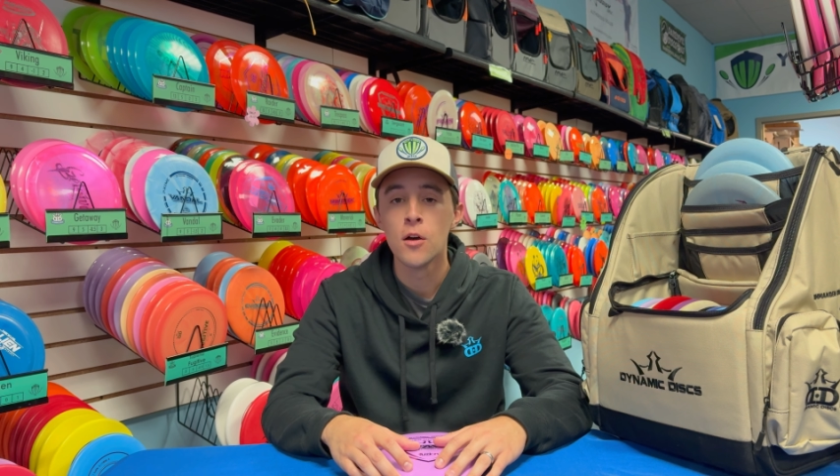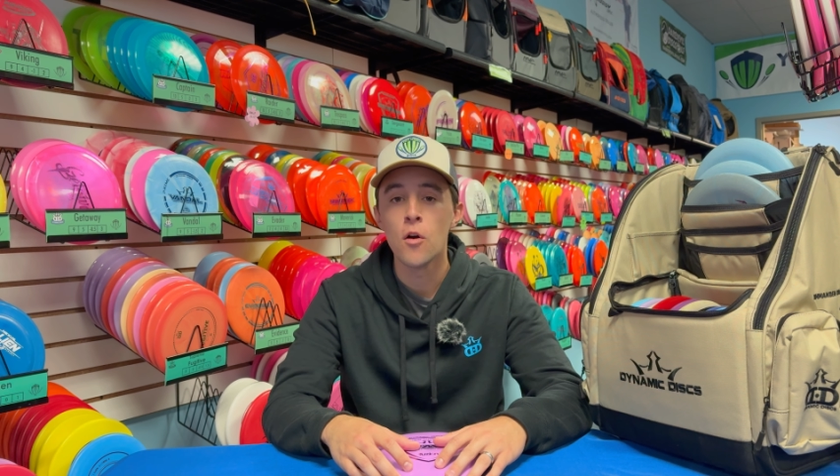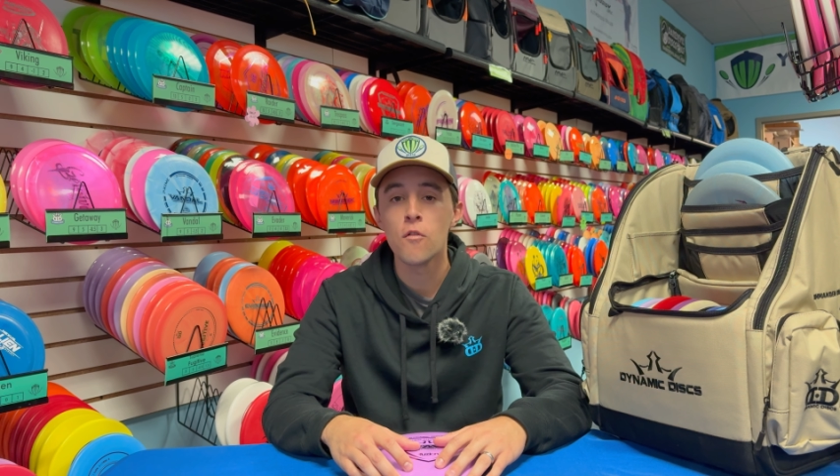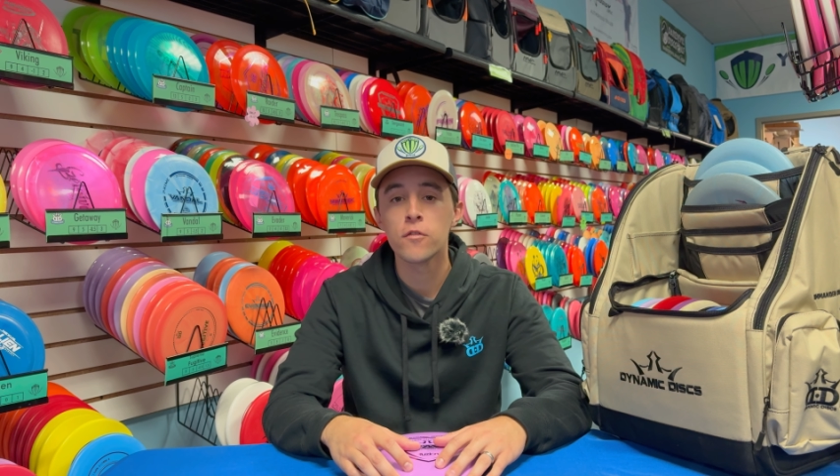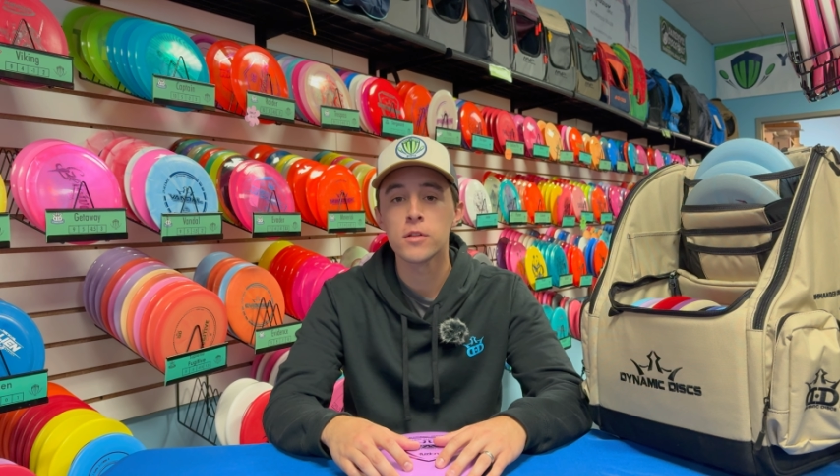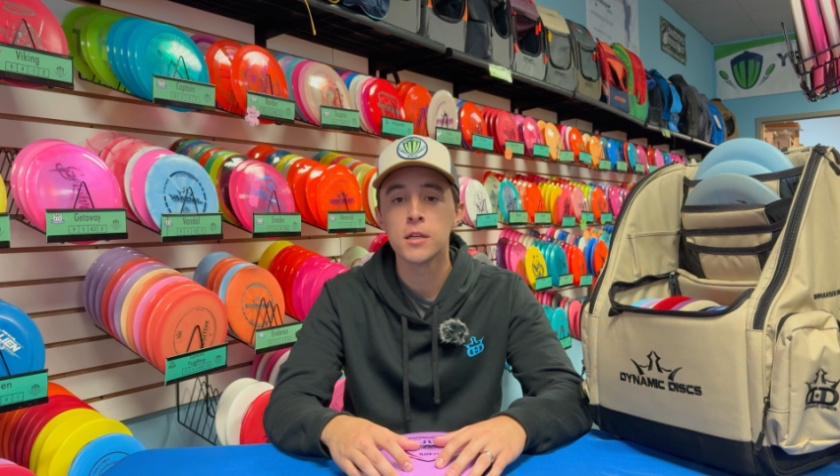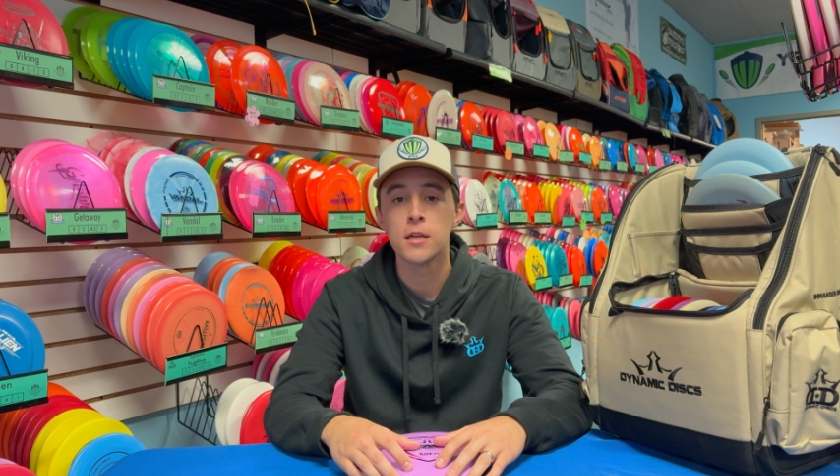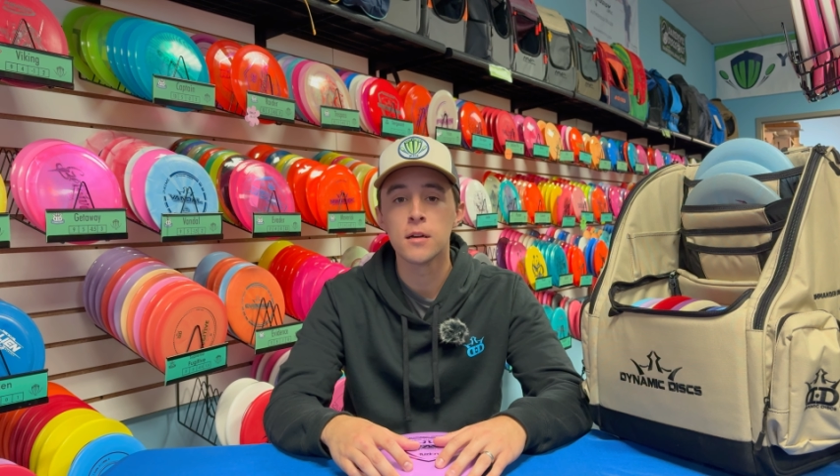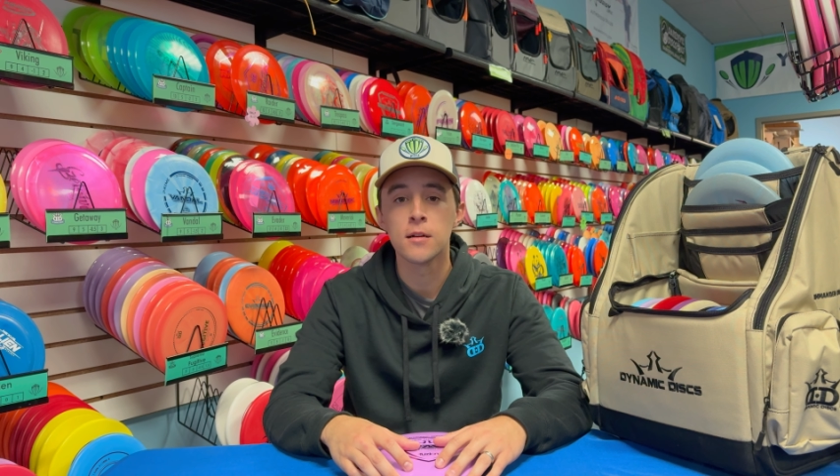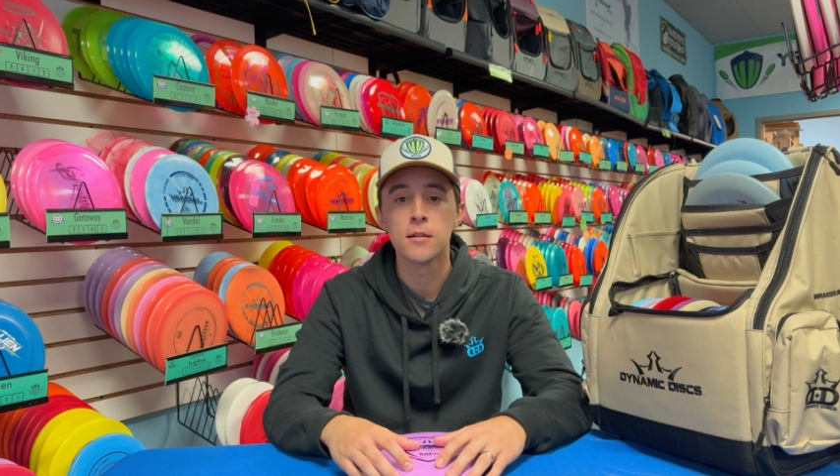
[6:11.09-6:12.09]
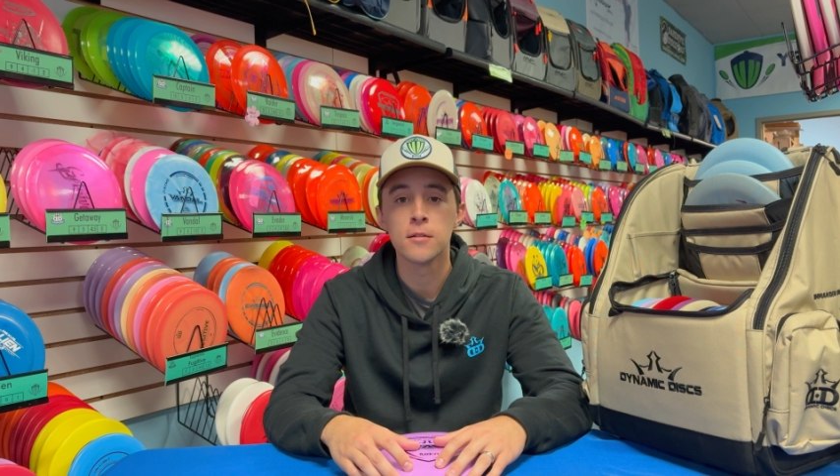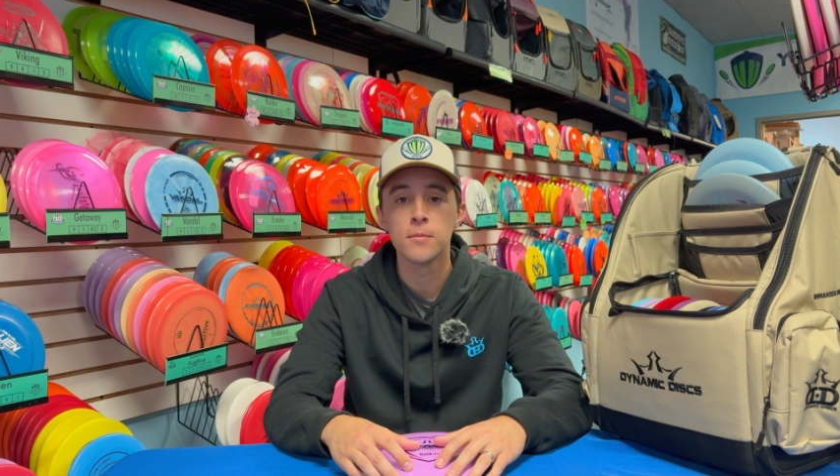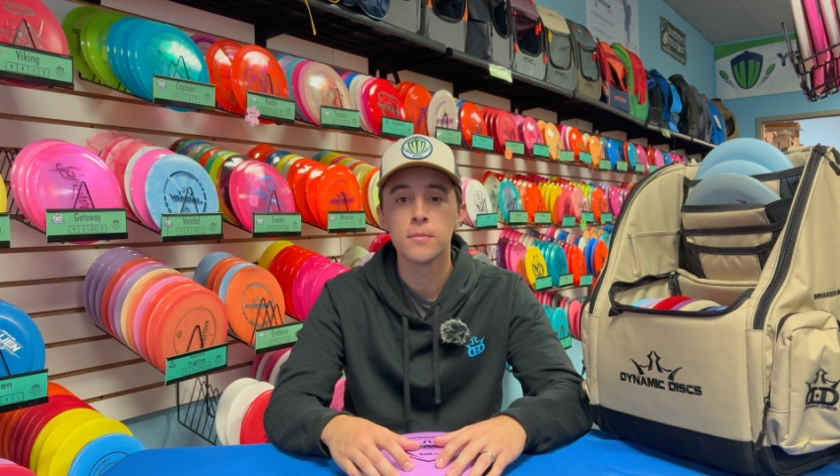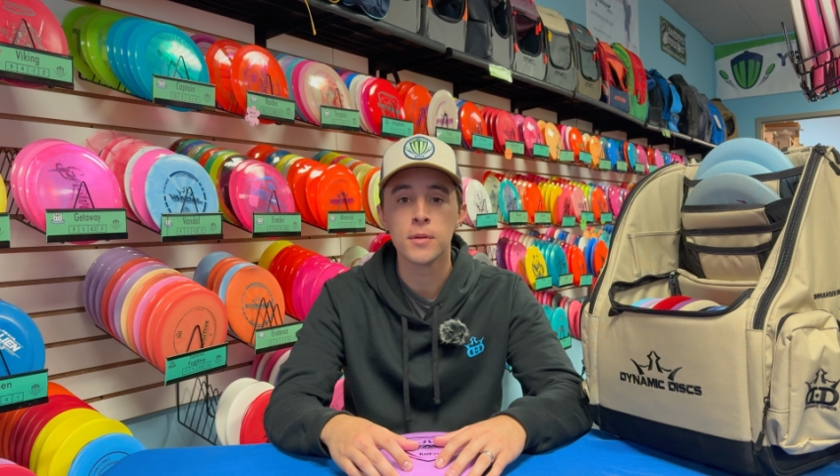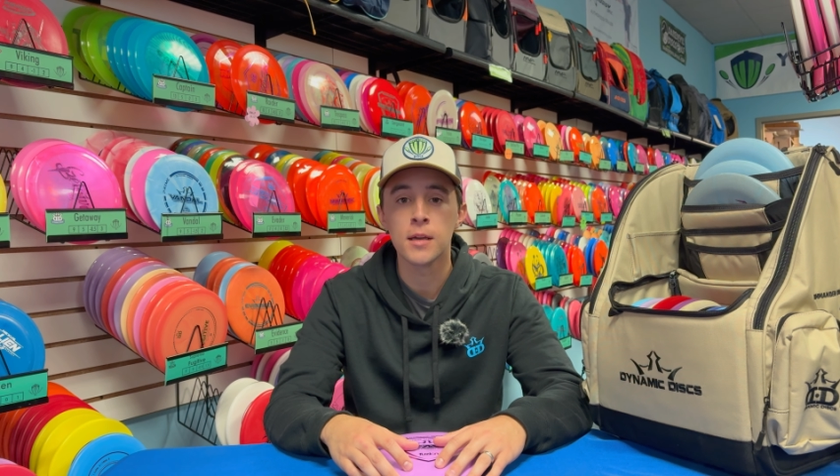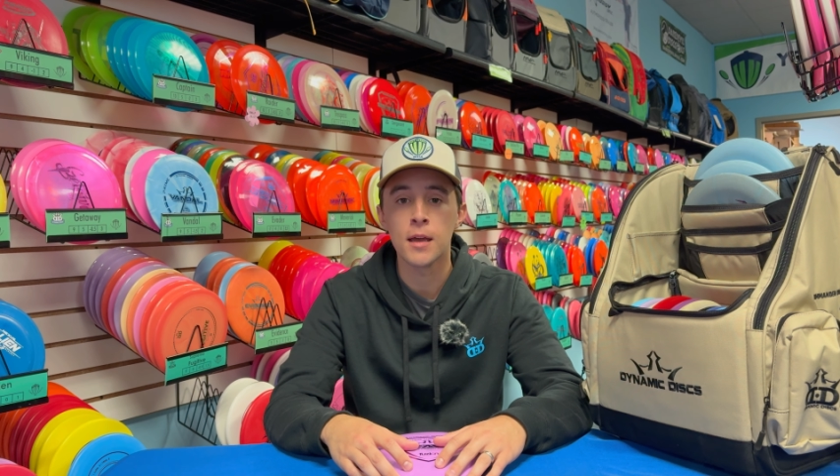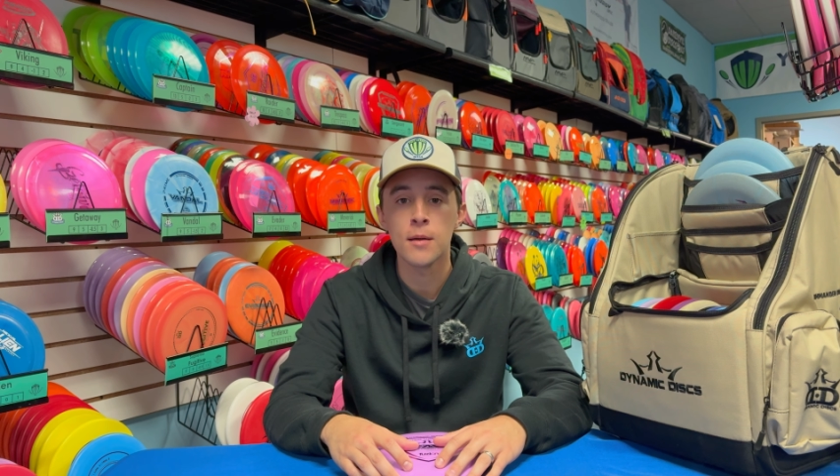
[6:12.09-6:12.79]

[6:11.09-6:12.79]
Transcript: hopefully being